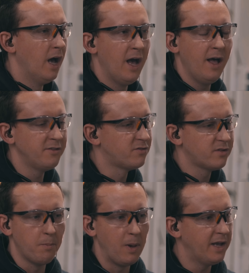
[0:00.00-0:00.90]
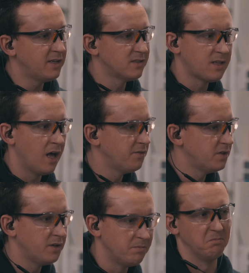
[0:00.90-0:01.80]
and the blade is done
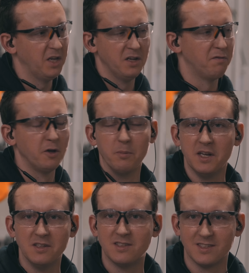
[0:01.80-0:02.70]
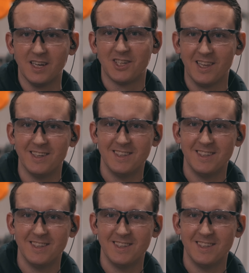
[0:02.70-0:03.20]
in a few minutes, essentially.